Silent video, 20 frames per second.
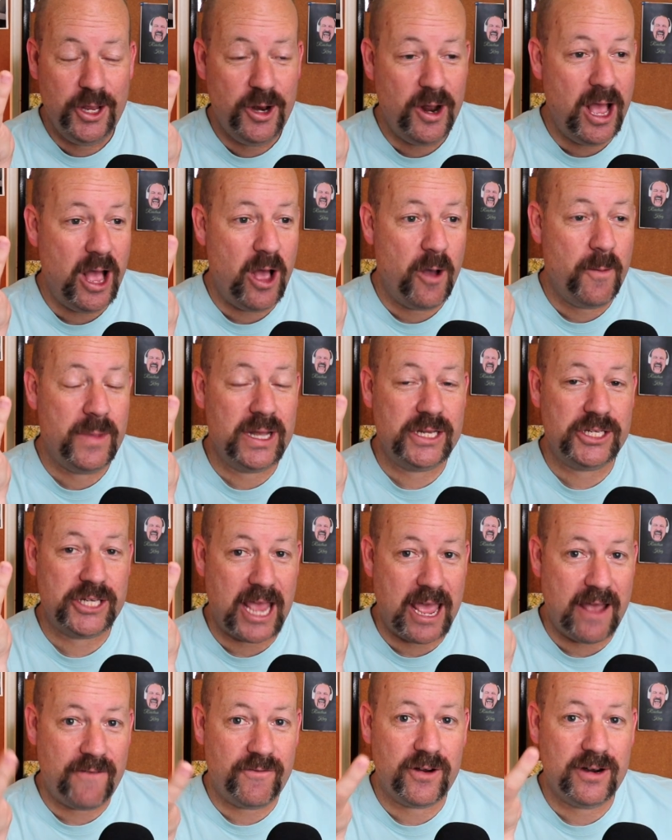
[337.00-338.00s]
You know how much
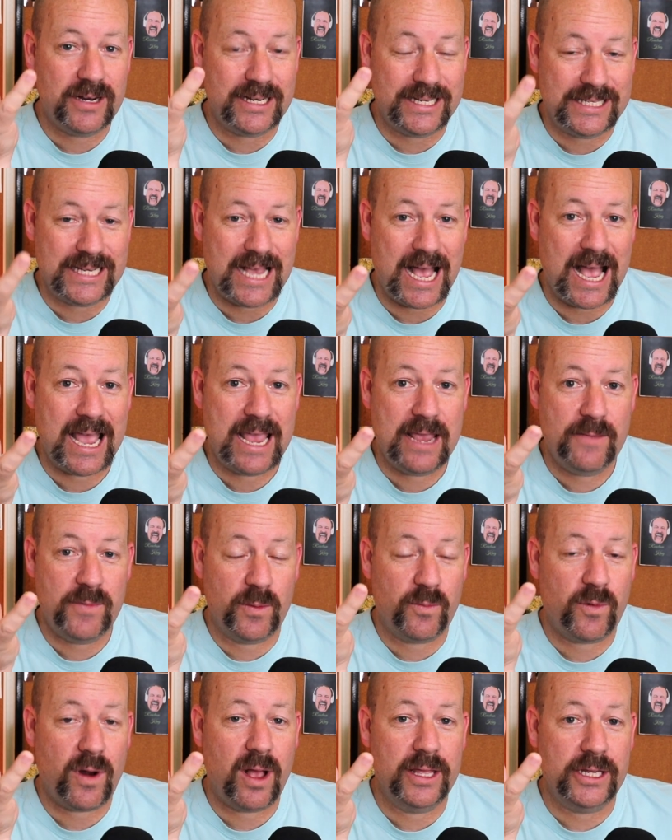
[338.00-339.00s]
effort and time
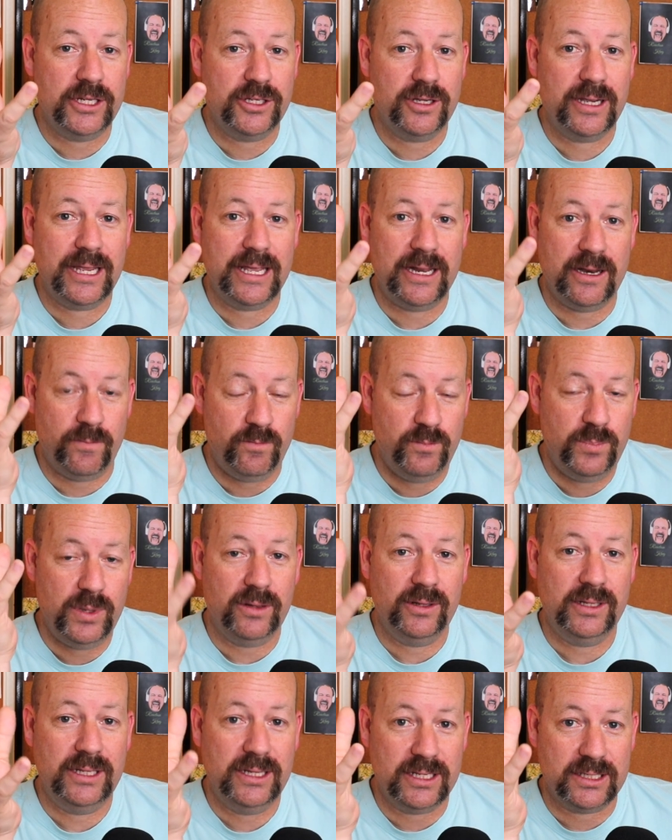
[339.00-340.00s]
it probably took into
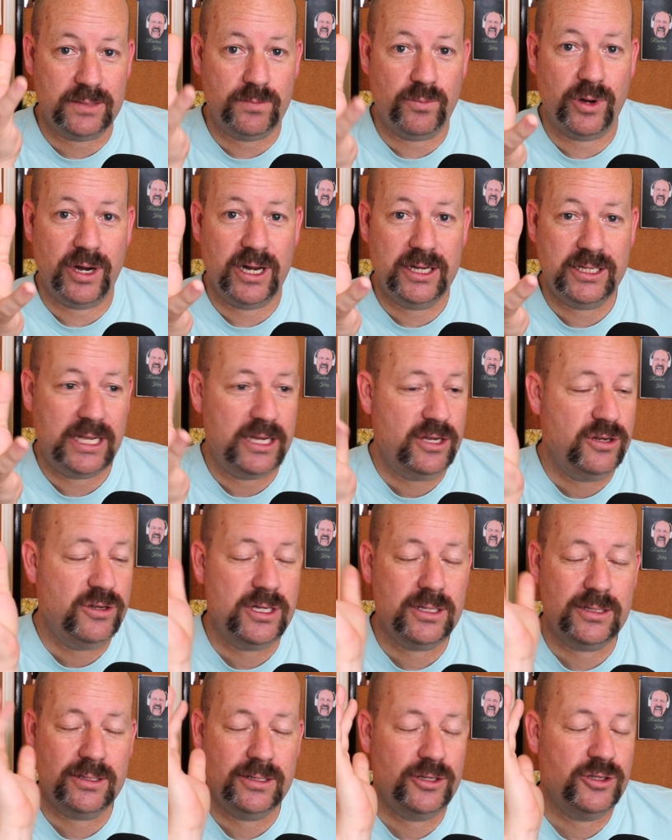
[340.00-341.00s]
building this bridge? Like you
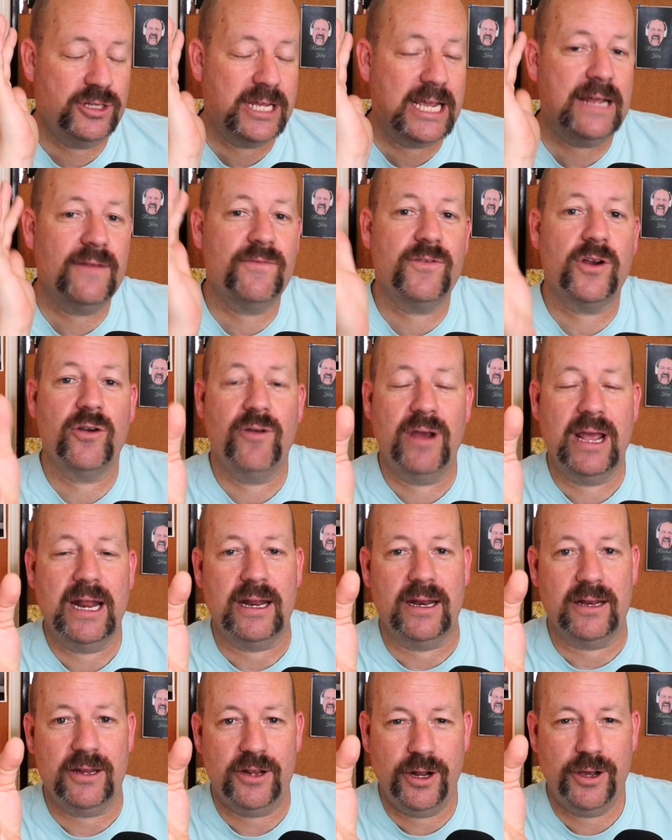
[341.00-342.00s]
take it for
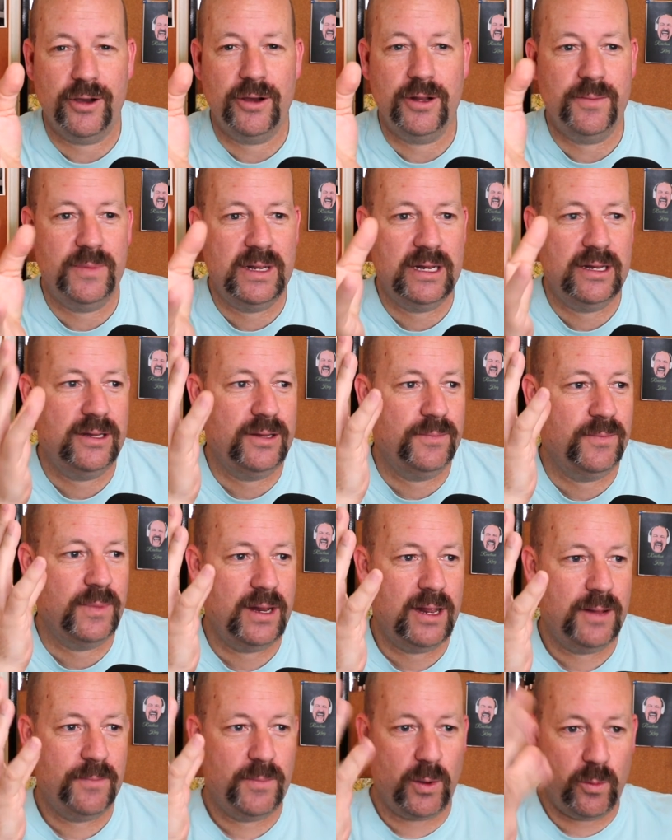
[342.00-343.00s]
granted, you know what I mean?
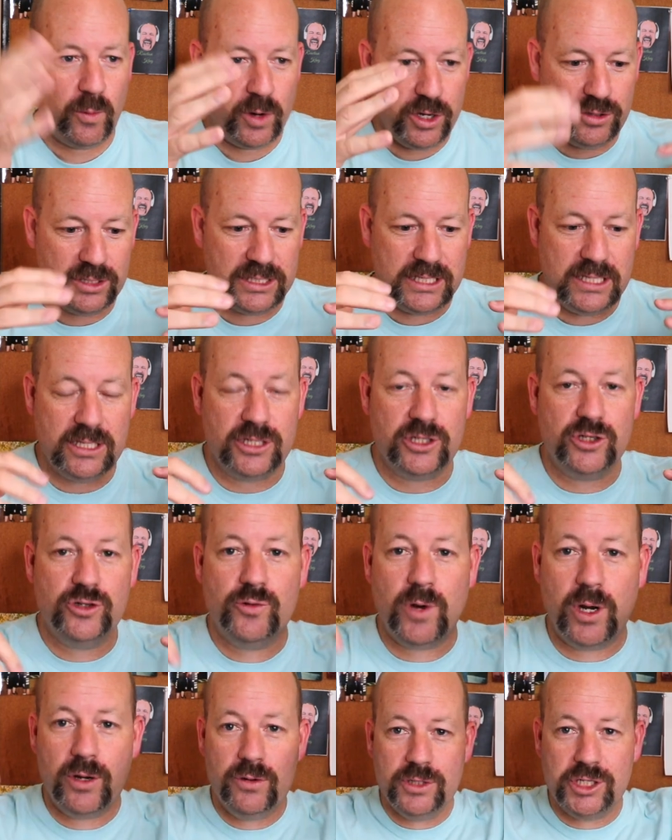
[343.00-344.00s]
But when you see these
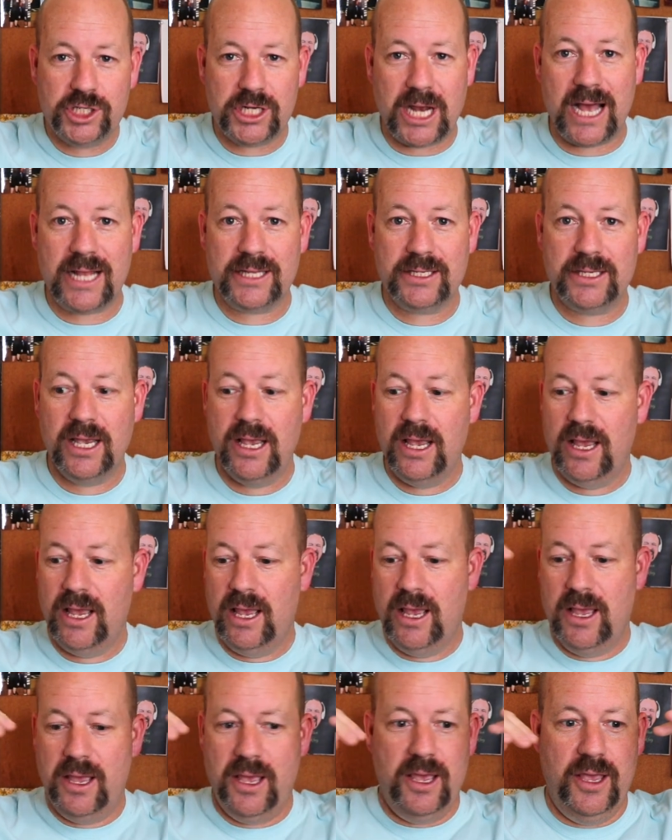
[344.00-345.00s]
drone shots,
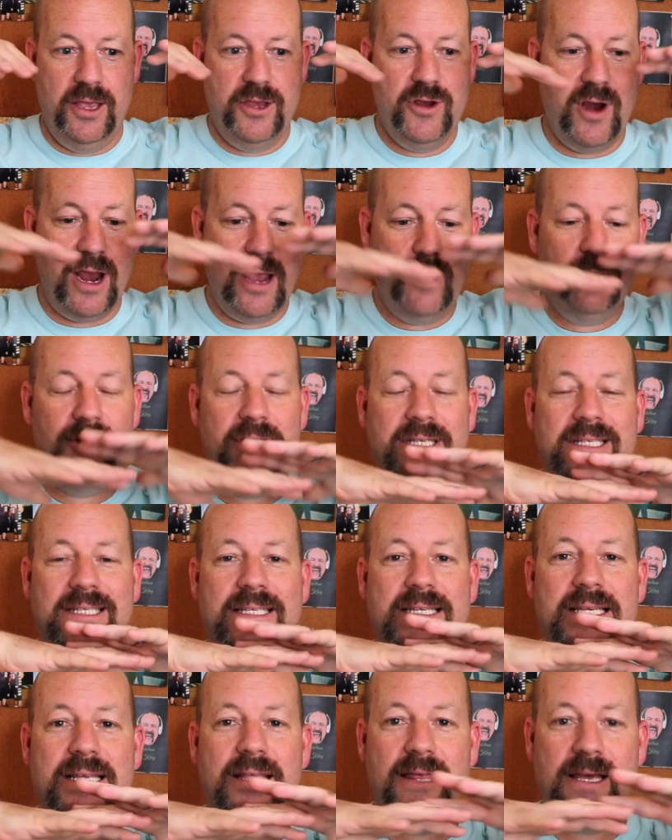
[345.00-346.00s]
you're able to
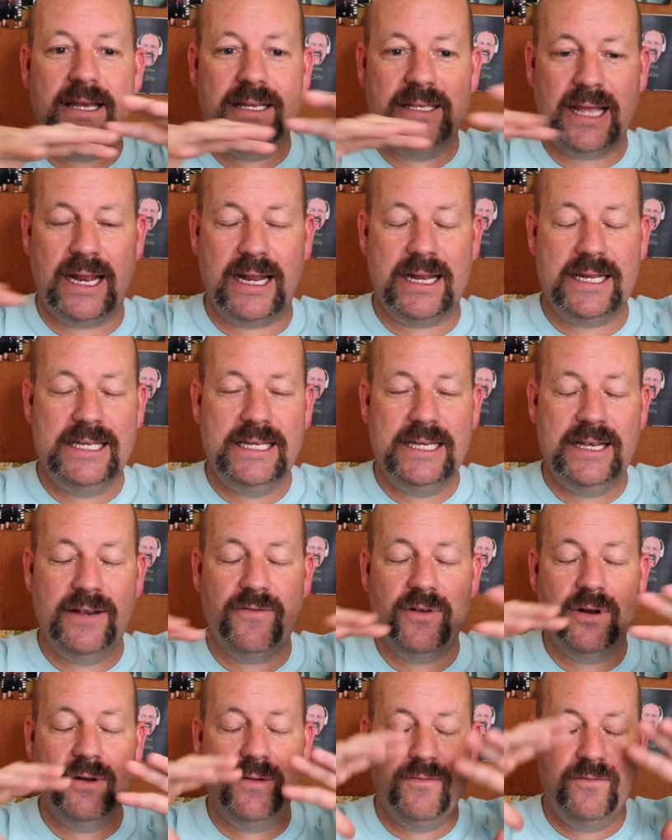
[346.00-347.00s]
see things at a
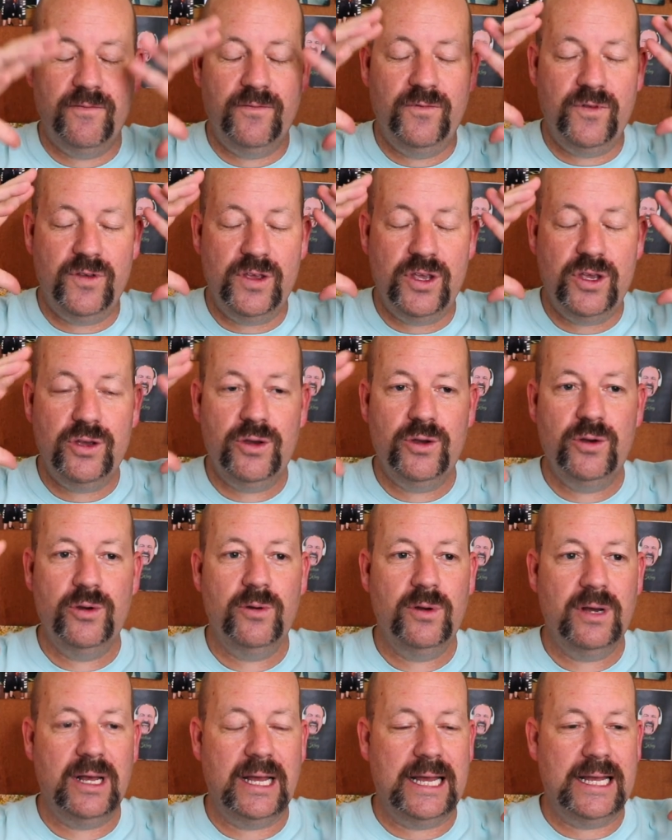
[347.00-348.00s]
different
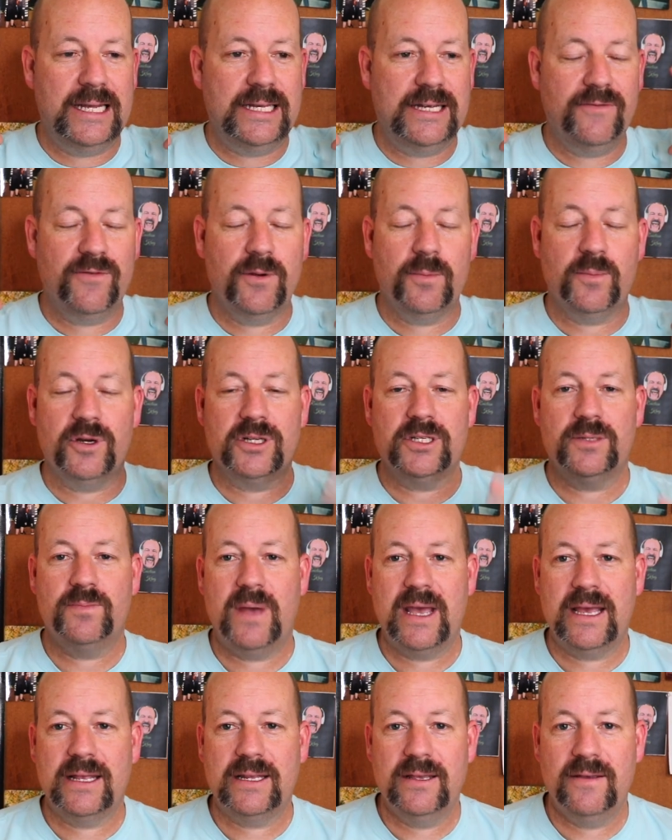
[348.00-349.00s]
view, a different
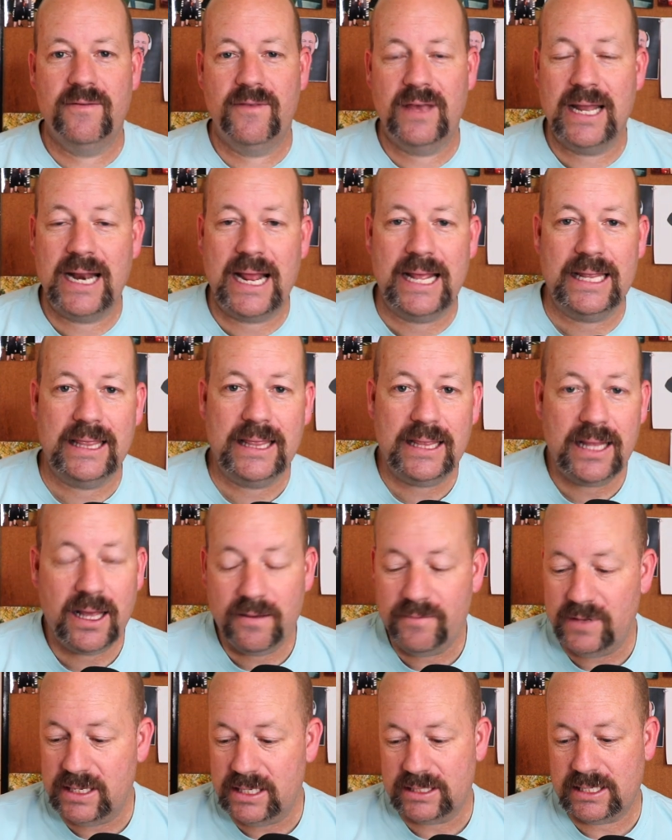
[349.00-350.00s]
perspective. And I
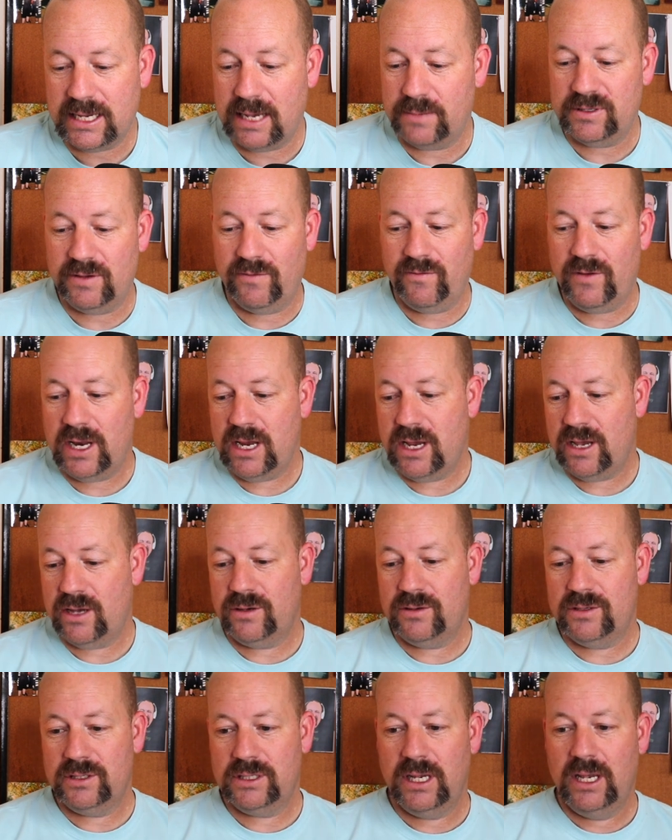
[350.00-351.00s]
love these types of videos.